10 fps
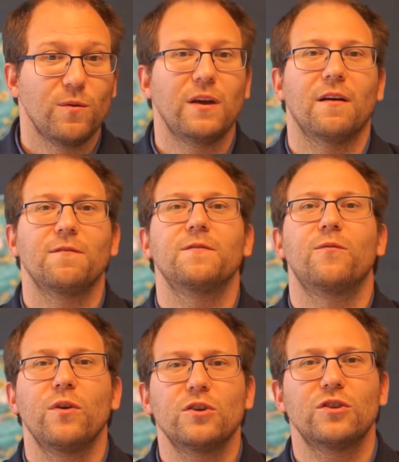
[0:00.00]
we have
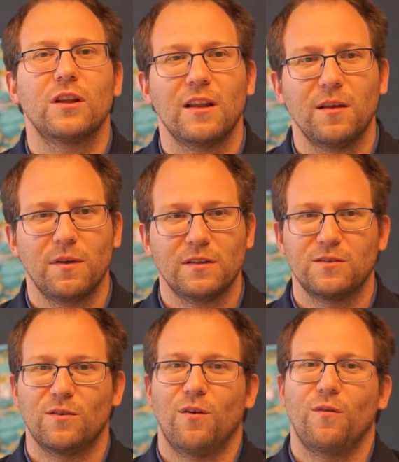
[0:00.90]
reached the
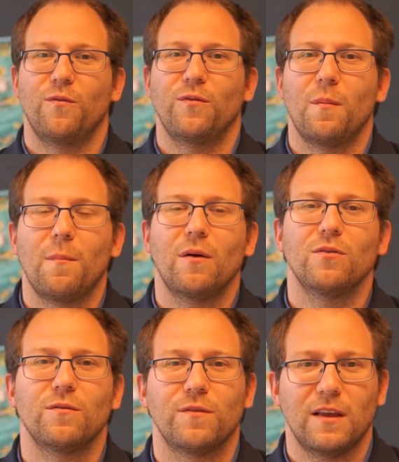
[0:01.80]
limits of the
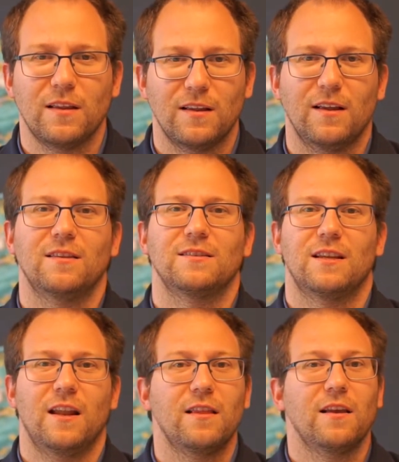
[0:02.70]
amount of data that
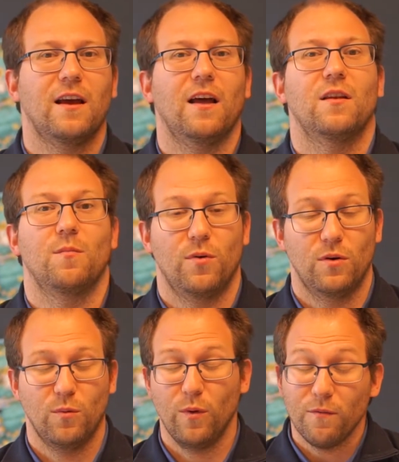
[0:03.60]
Xeneta can
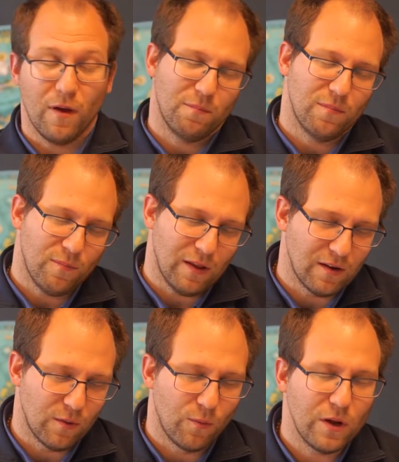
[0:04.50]
import. We are
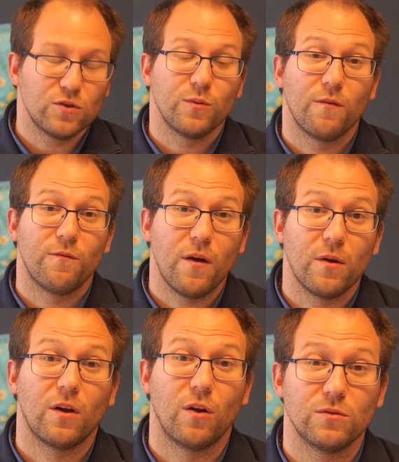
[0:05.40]

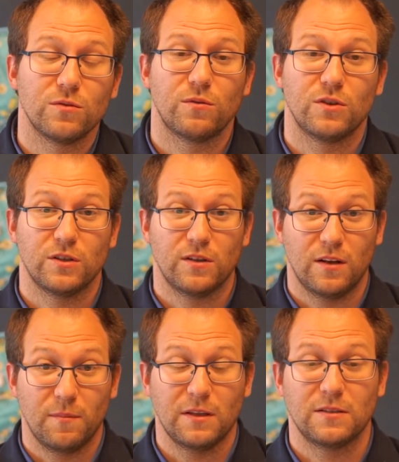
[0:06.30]
very close to reaching the
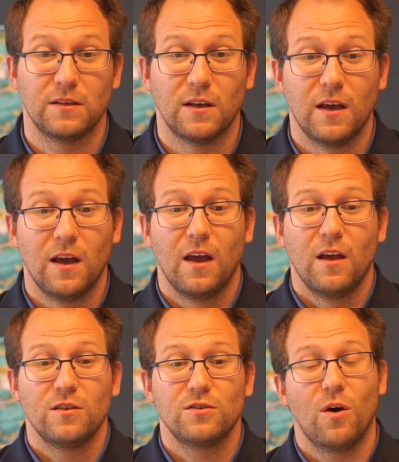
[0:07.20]
limits.
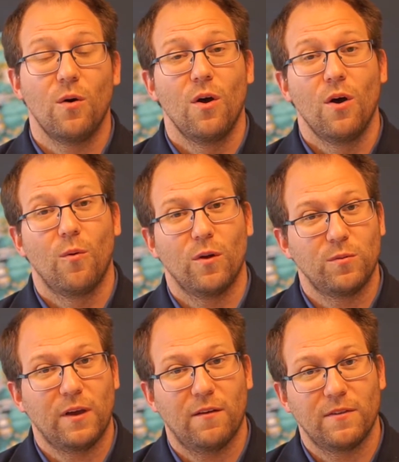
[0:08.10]
So what
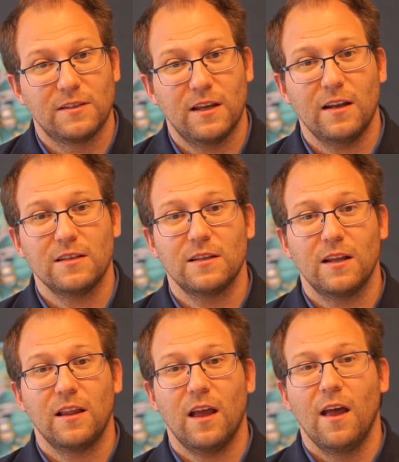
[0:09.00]
we have decided at
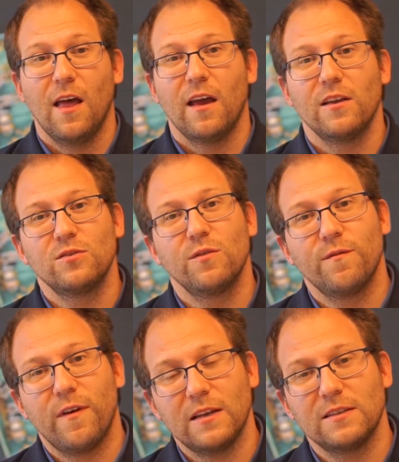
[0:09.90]
Xeneta is to
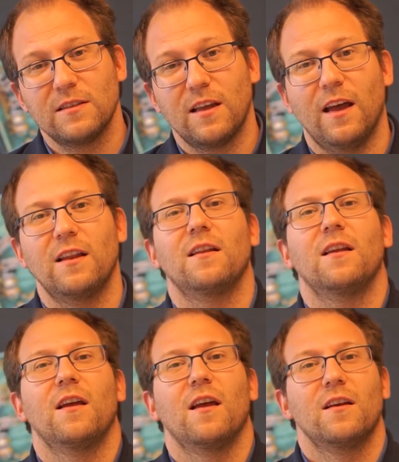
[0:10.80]
invest a
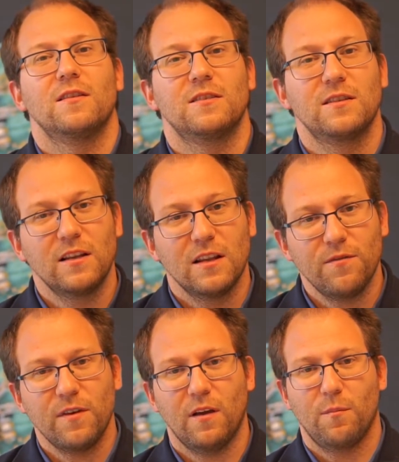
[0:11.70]

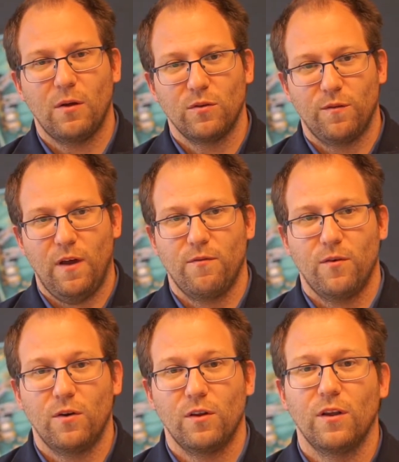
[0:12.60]
significant amount of
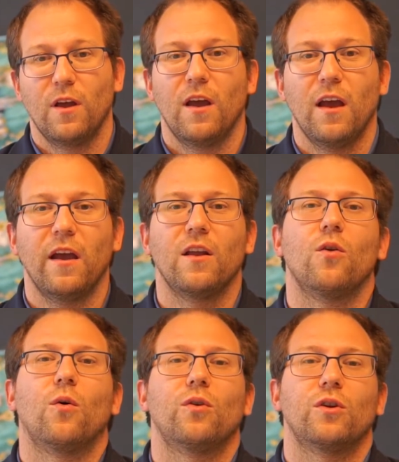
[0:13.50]
effort in
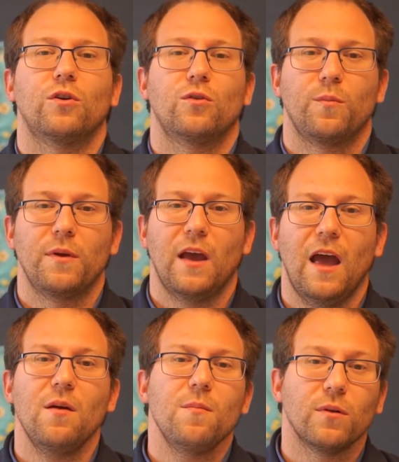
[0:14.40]
order to be
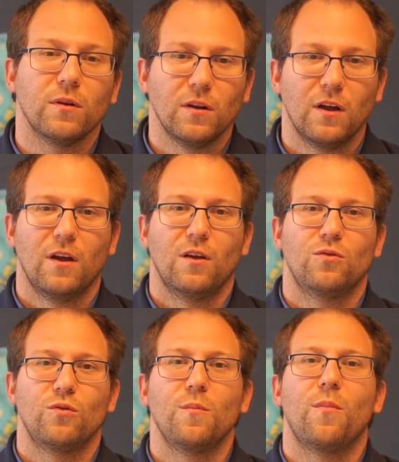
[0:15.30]
able
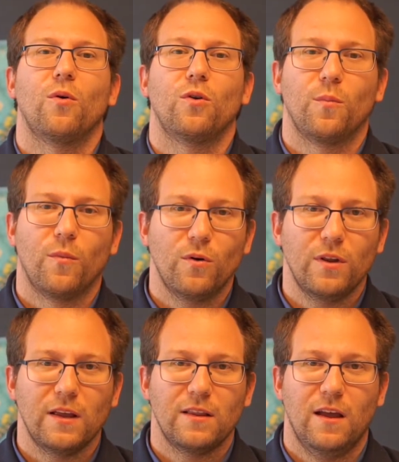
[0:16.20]
to import more
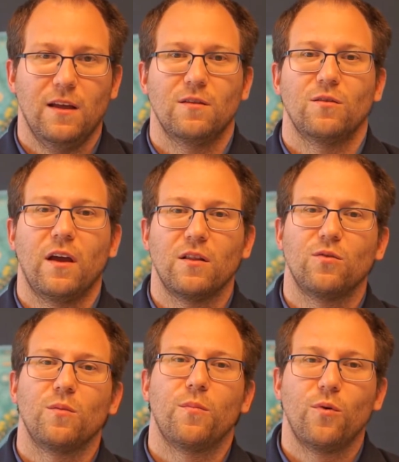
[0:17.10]
data and
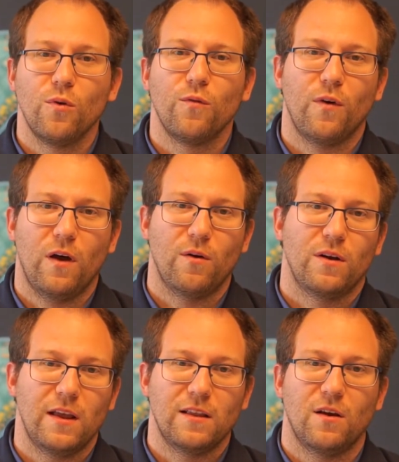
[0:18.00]
to improve our
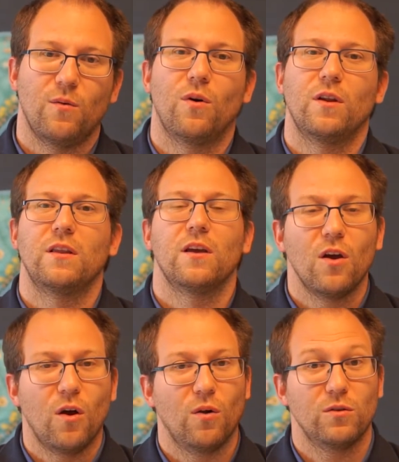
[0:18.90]
data
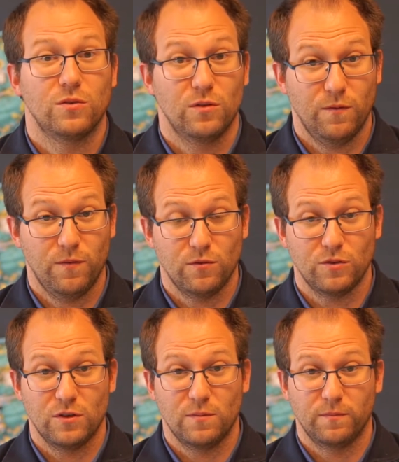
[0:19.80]
quality also in the
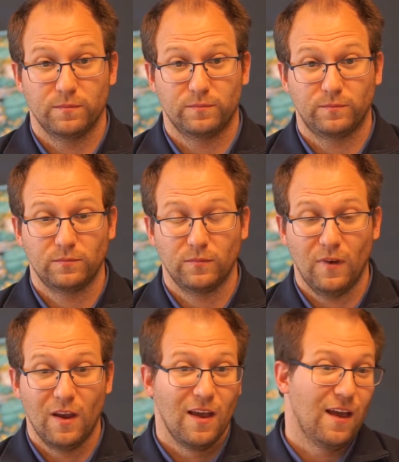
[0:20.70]
future.
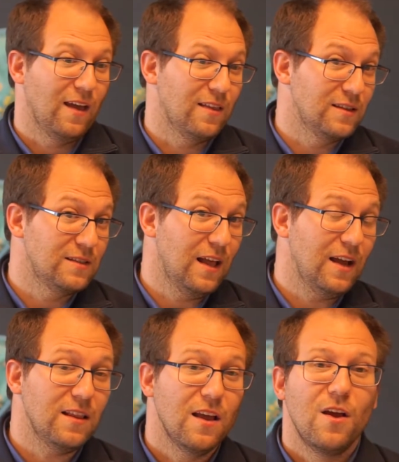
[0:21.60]
In this
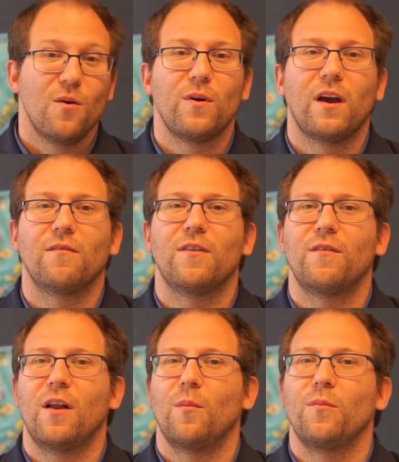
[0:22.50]
slide, we have
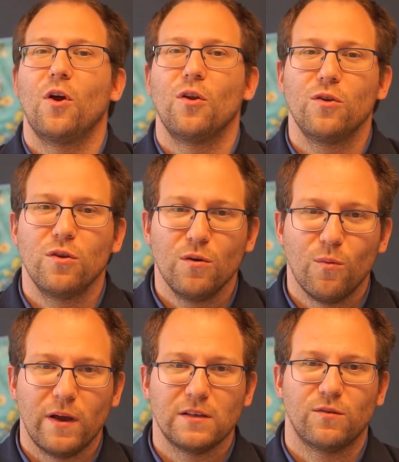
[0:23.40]
developed new
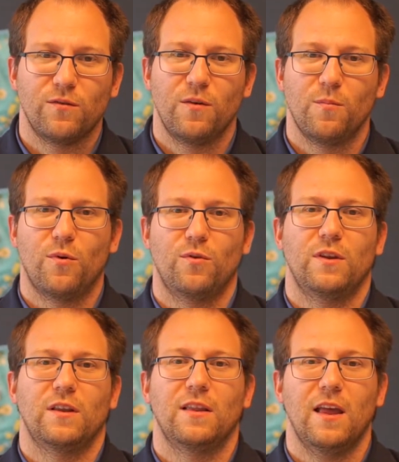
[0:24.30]
ways of
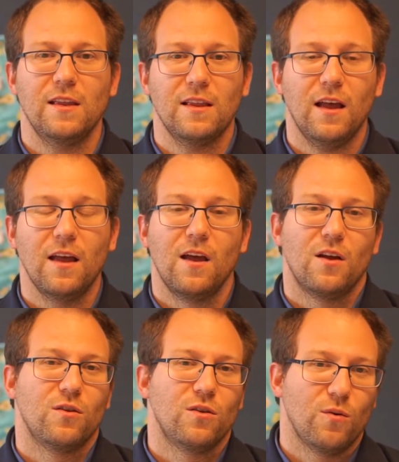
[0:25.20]
importing data,
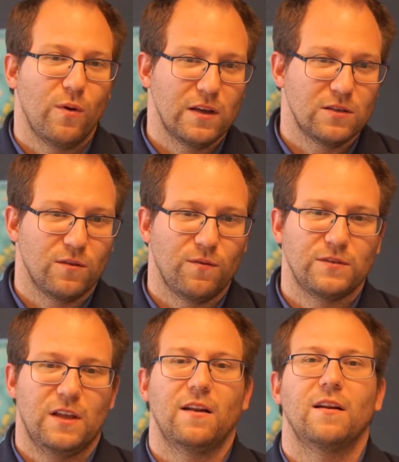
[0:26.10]
new ways of
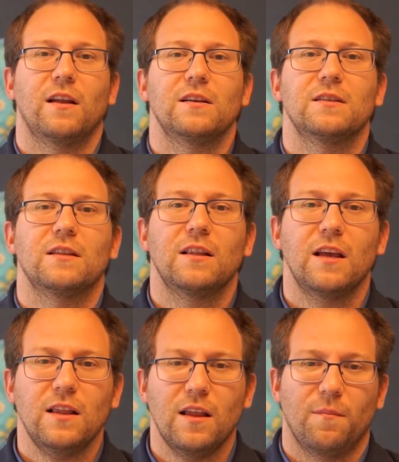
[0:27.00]
standardizing the
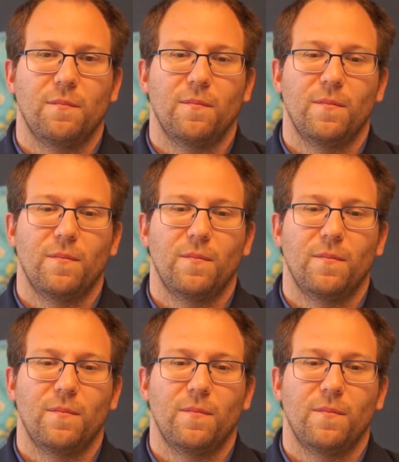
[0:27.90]
data.